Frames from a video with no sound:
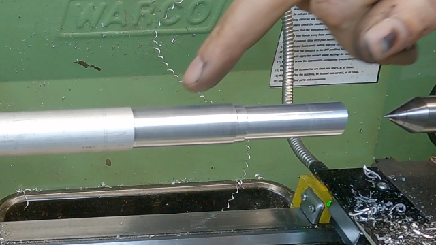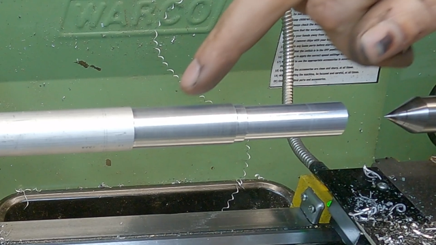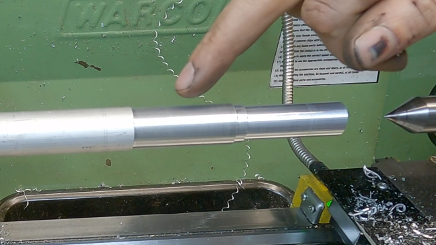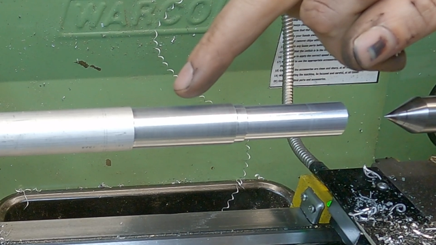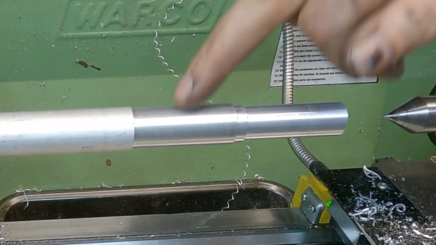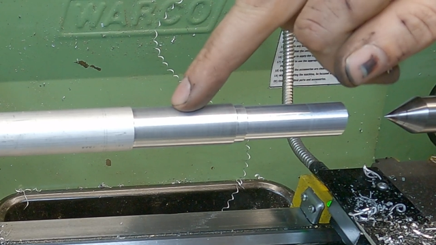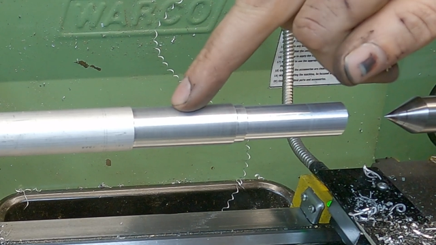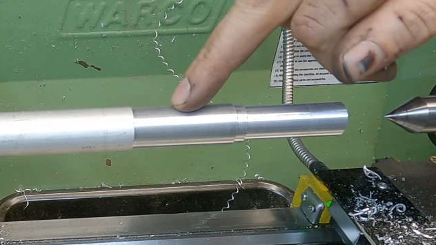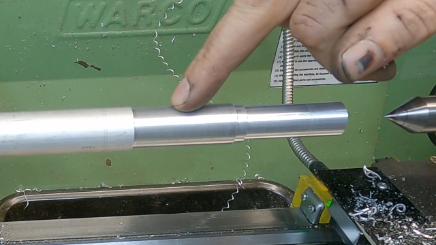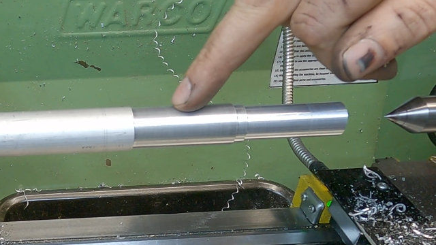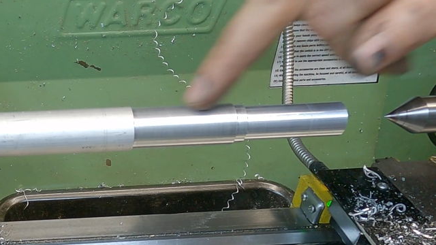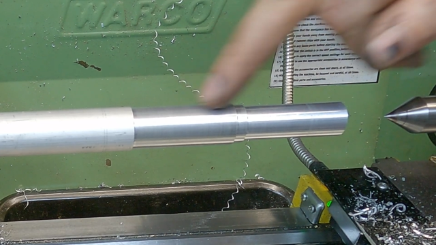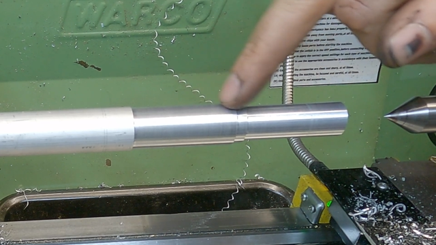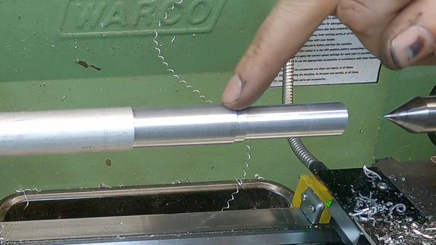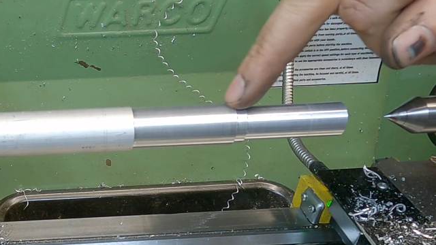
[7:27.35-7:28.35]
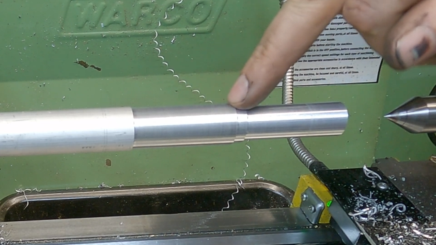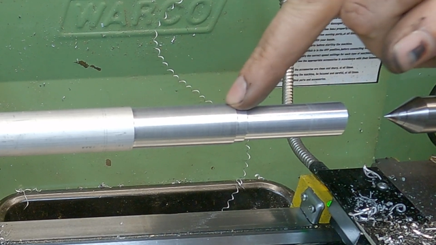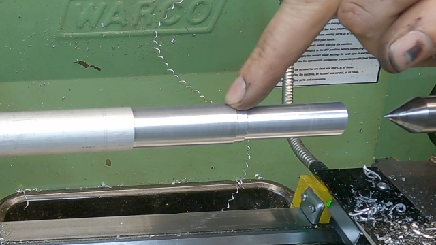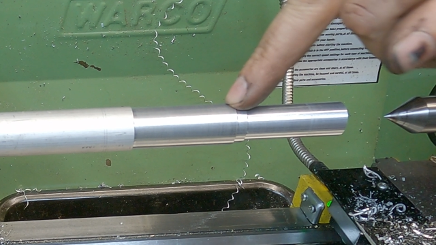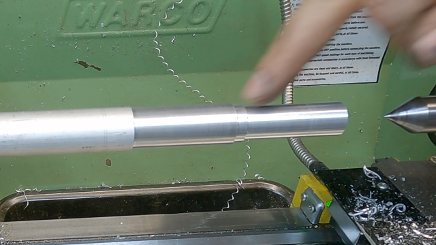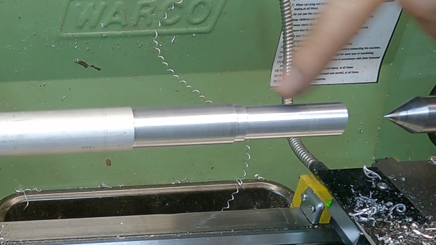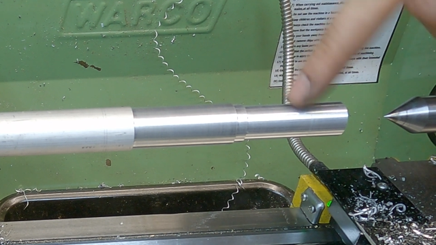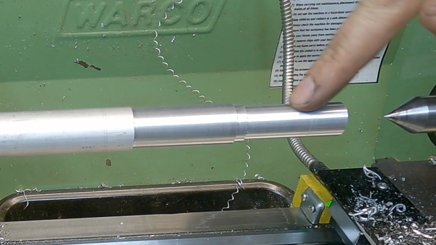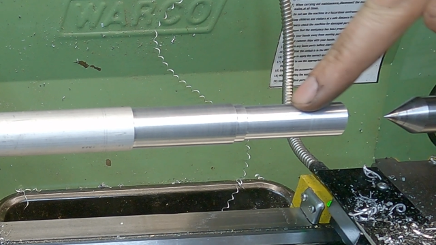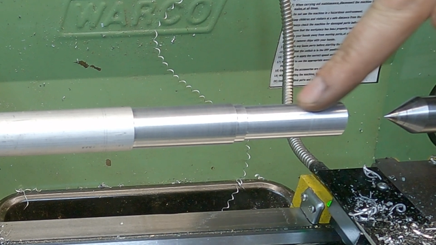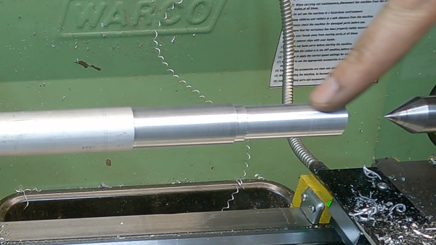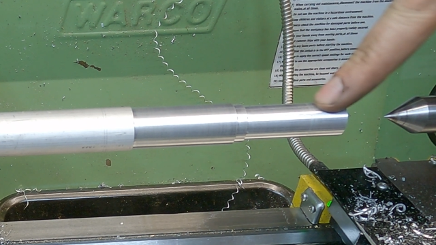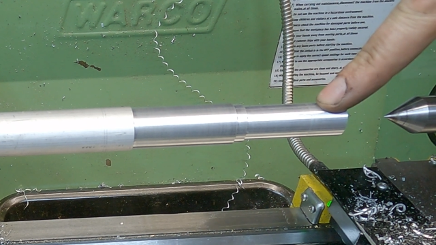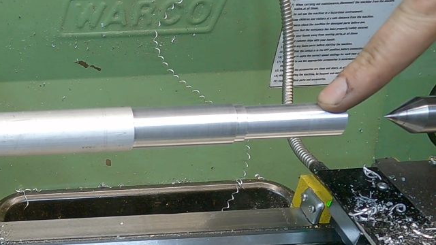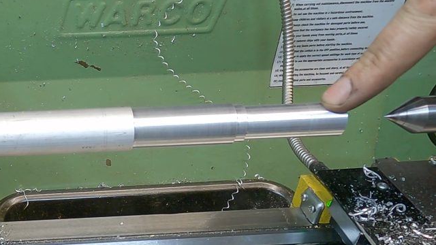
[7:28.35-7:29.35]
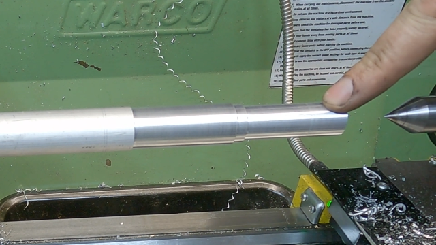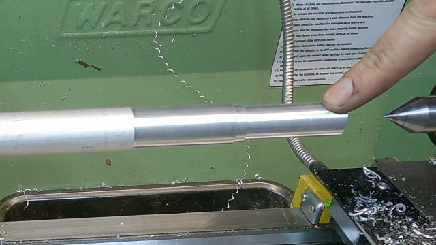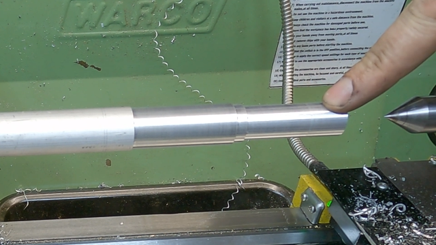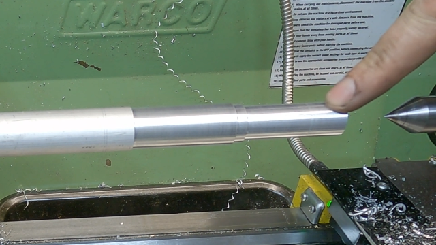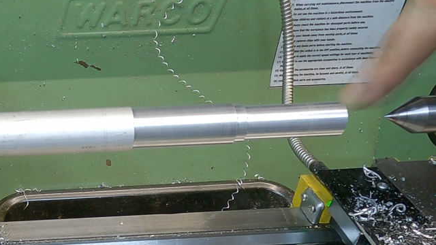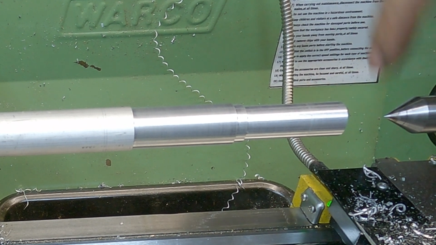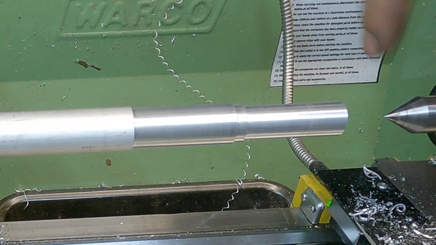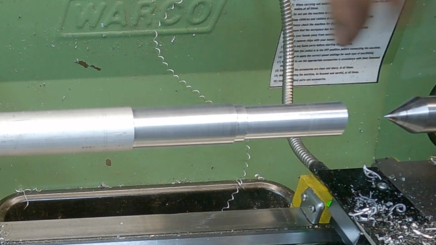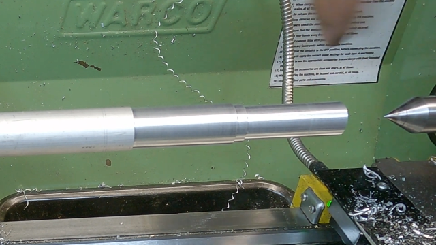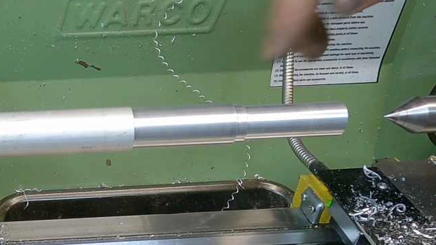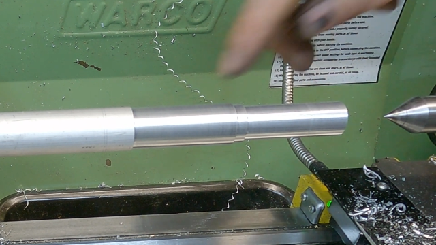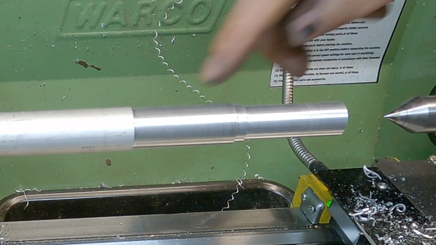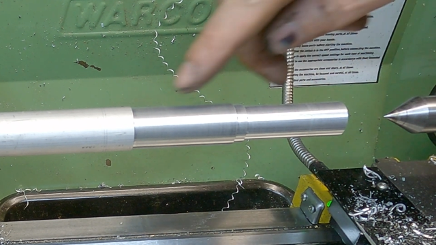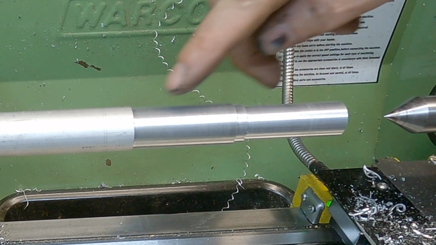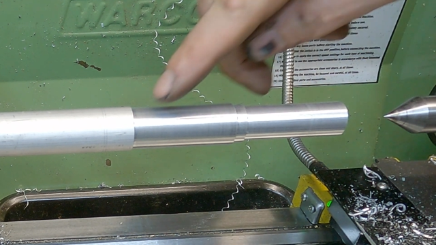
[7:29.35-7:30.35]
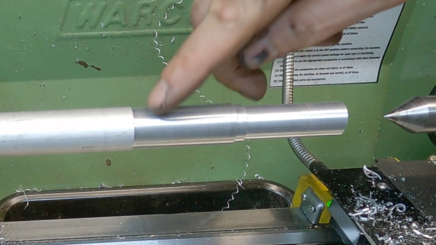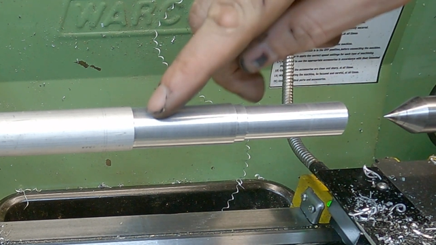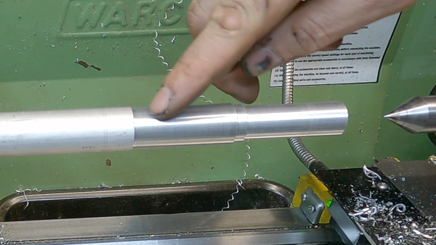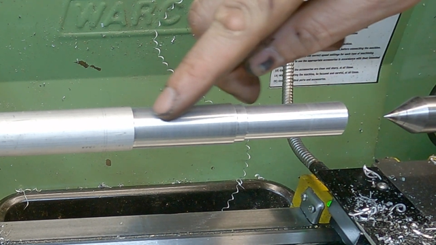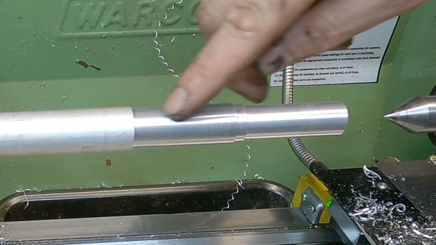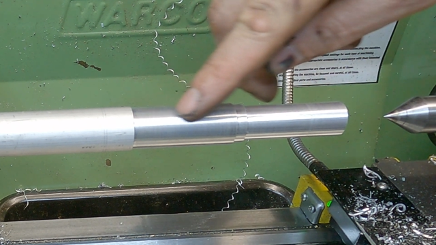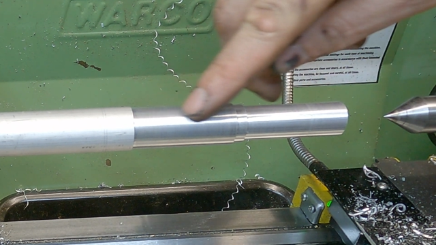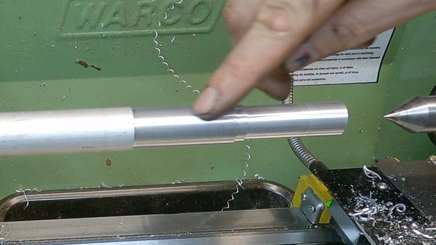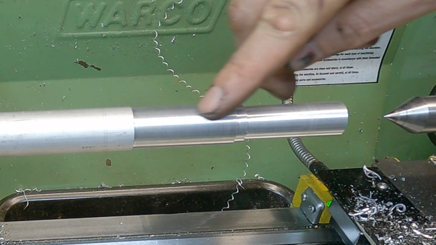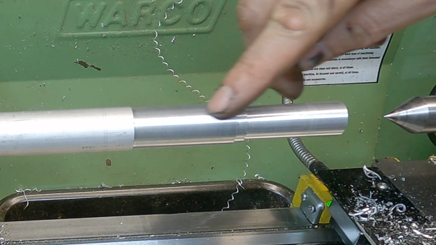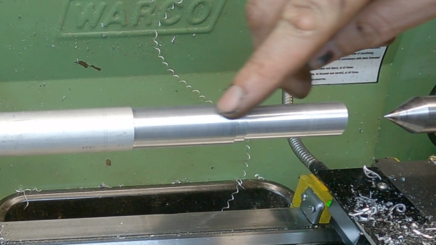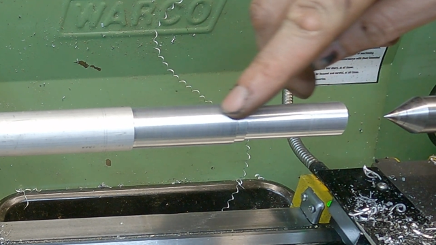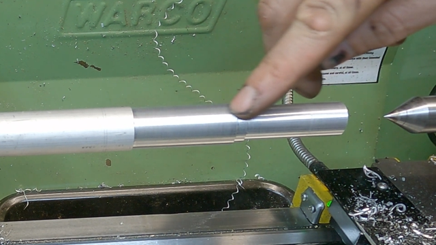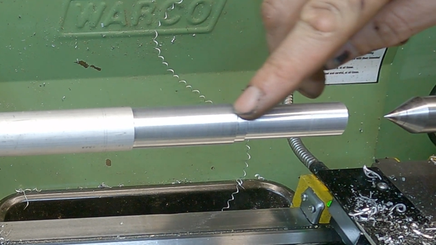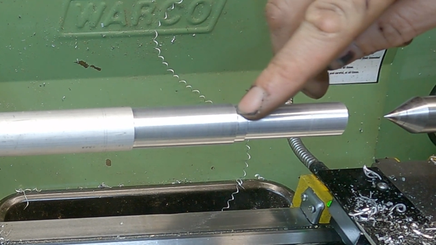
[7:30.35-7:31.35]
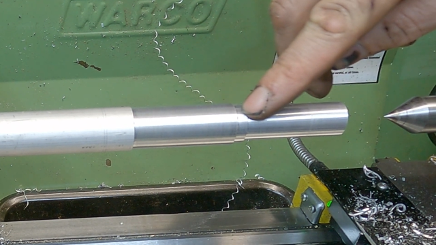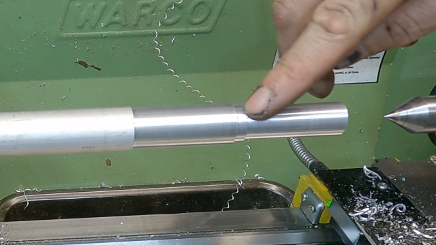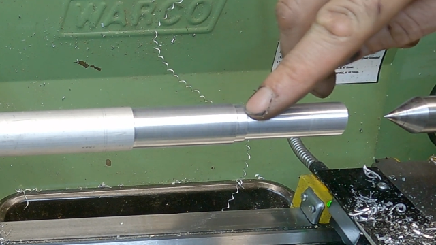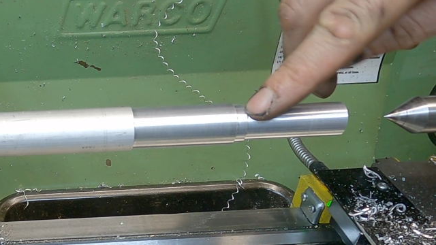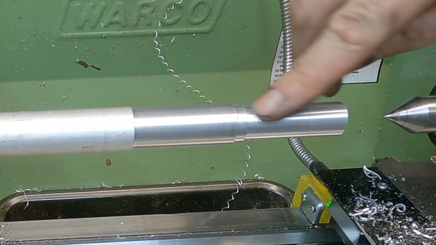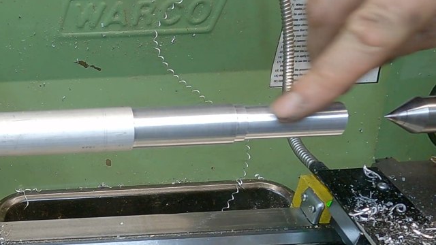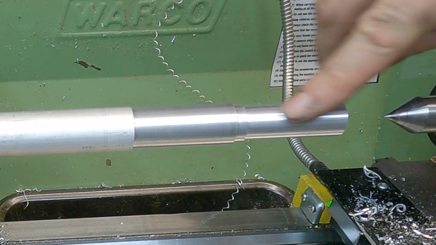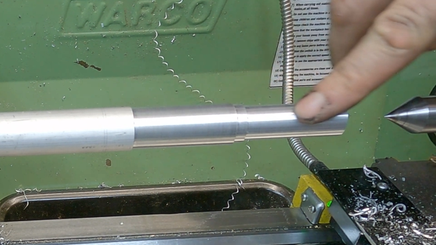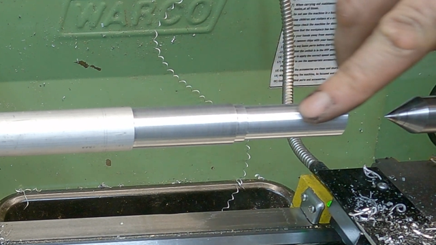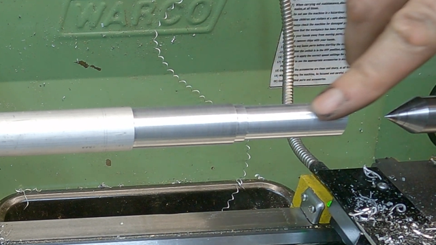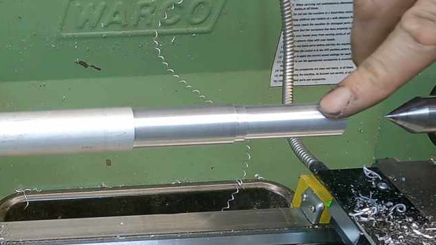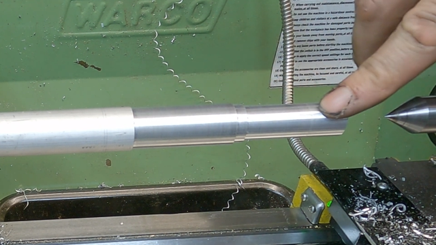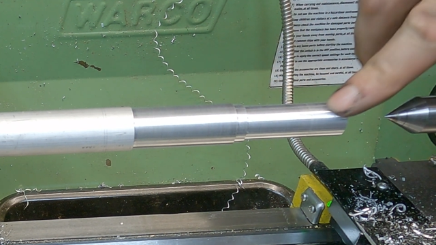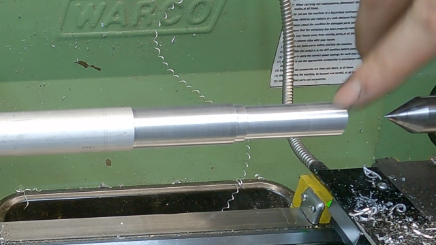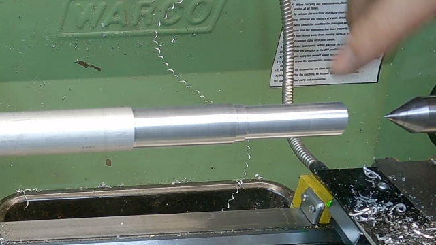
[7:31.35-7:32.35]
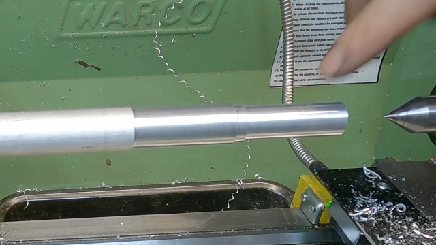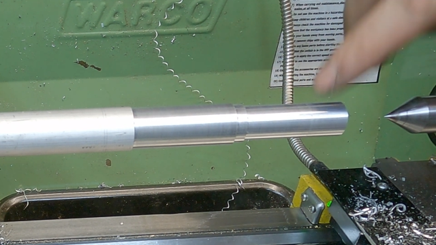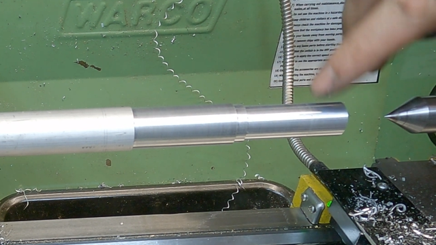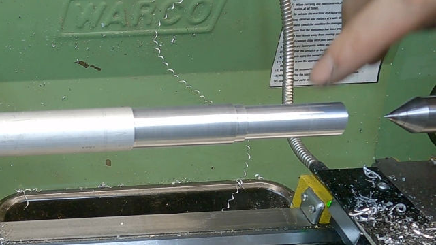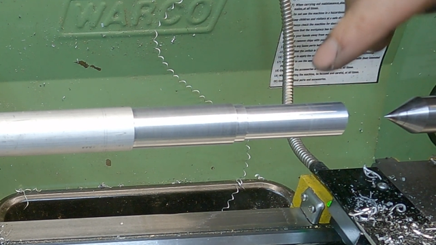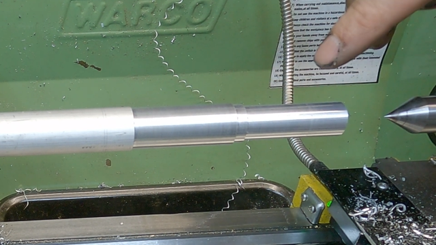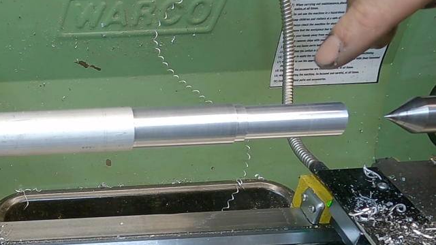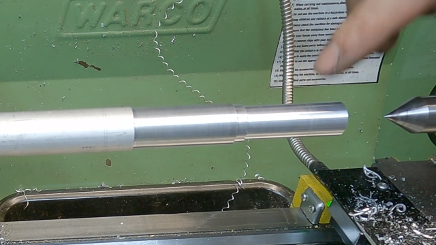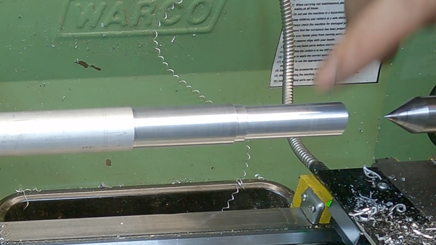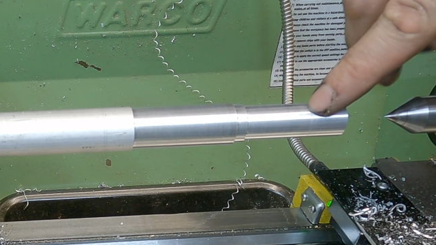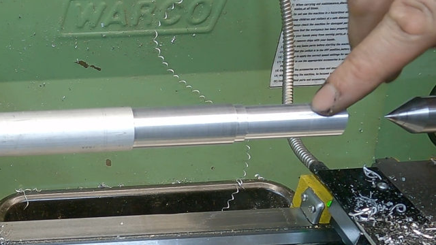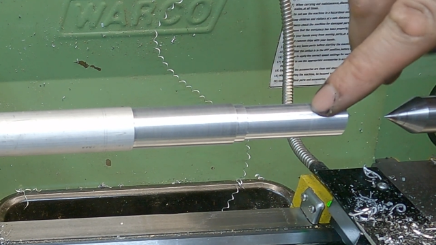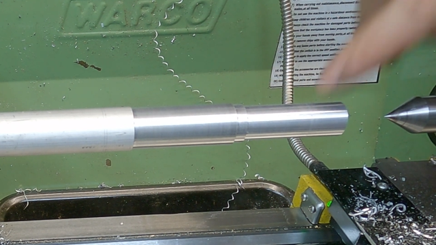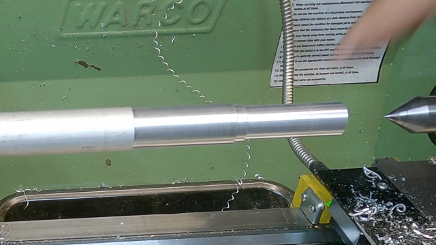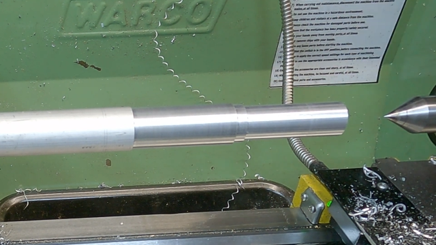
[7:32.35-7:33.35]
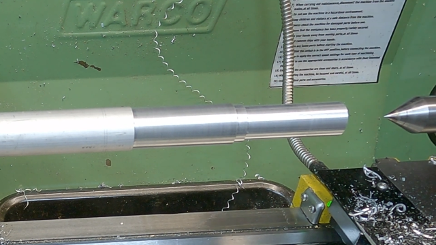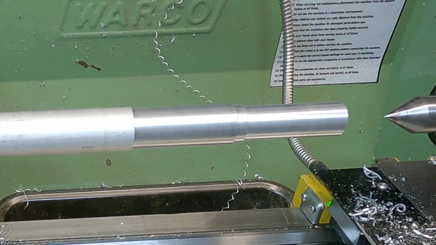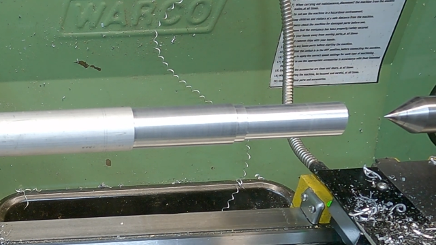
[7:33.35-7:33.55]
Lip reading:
[unreadable: no face in view]